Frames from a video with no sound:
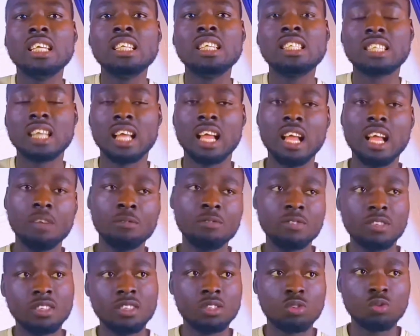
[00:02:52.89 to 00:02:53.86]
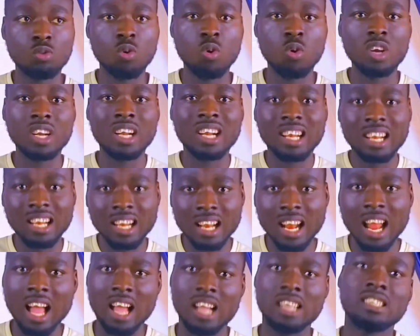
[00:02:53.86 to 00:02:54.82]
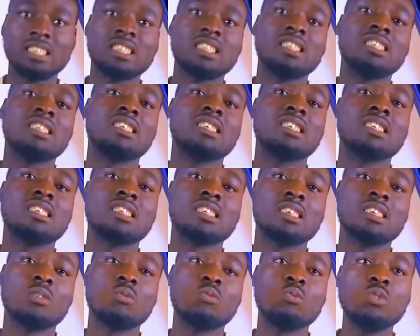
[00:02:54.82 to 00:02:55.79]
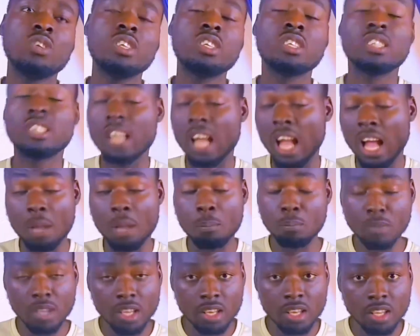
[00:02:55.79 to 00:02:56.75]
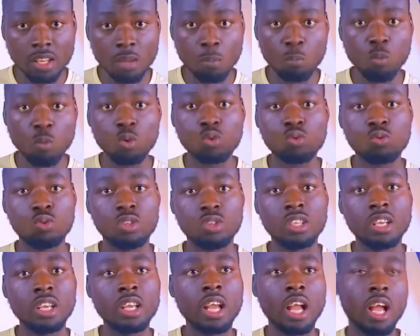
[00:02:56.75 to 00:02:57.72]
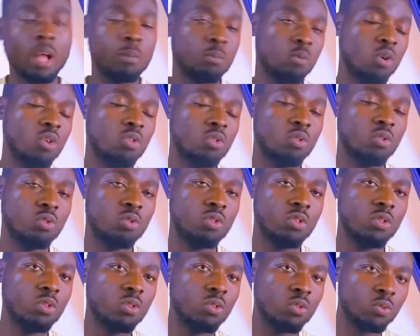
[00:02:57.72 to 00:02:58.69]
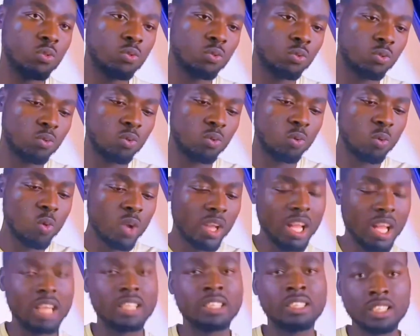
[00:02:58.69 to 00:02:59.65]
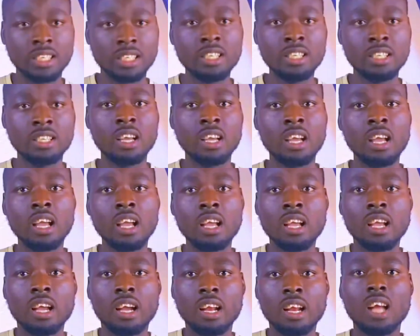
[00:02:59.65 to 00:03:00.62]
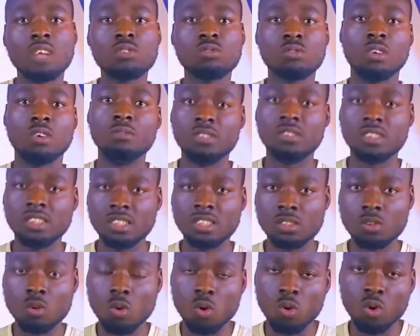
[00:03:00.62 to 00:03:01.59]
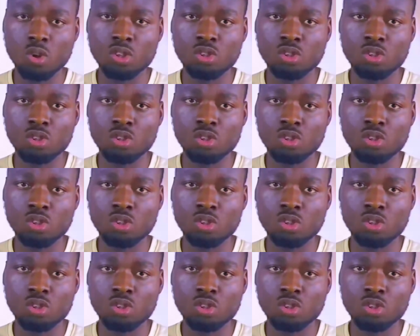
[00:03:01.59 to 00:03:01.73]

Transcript: It have its own class, which there are many, but today I'm going to look at three classes of this color